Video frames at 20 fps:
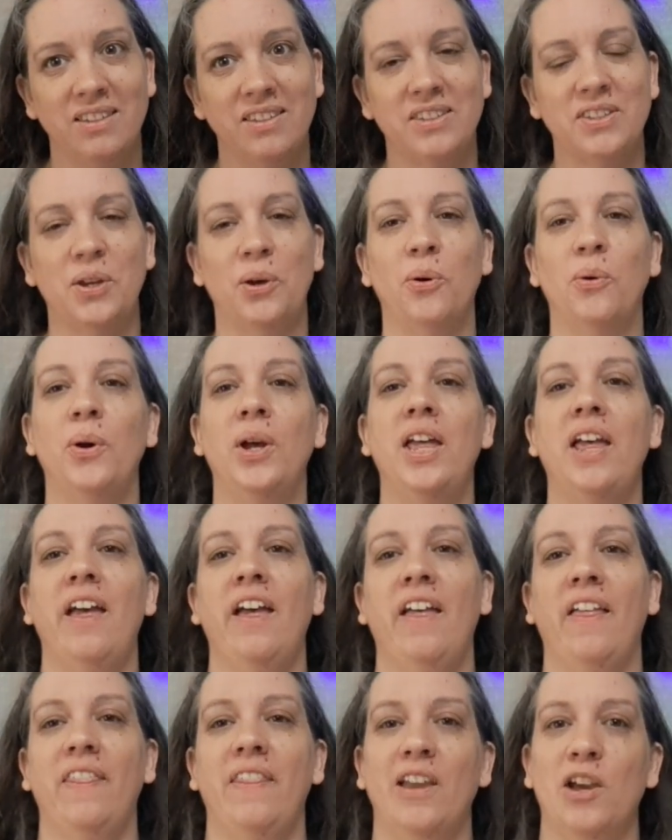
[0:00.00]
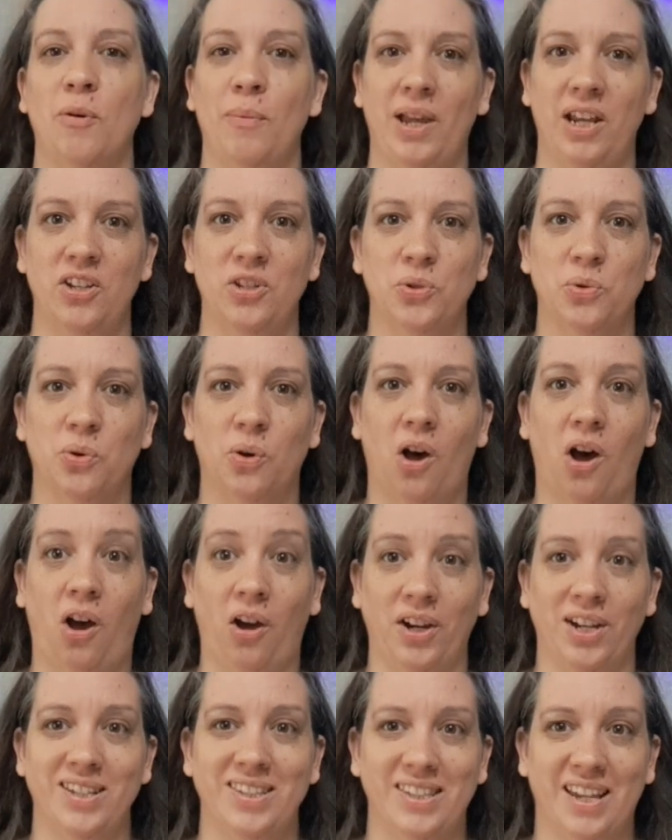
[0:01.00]
So they go back to school
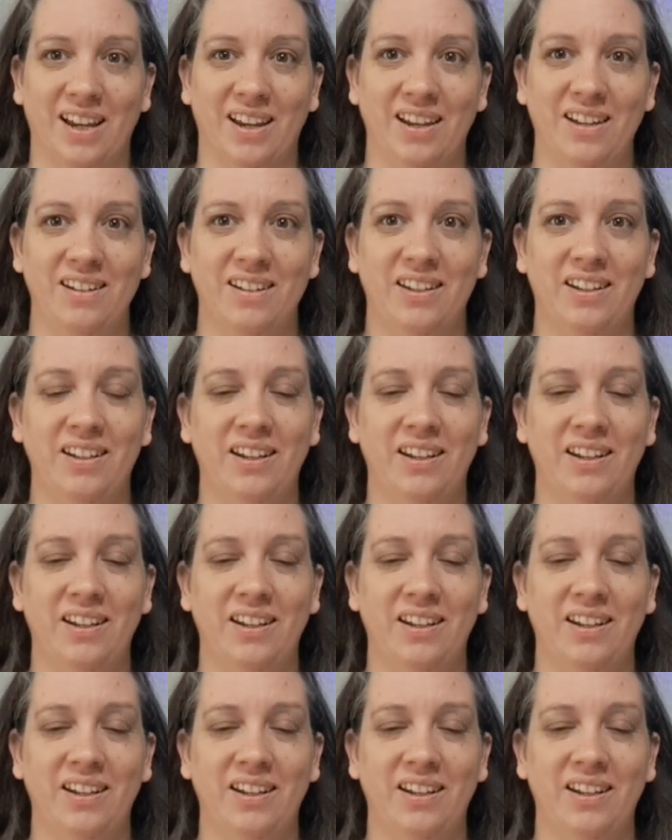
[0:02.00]
August 2nd.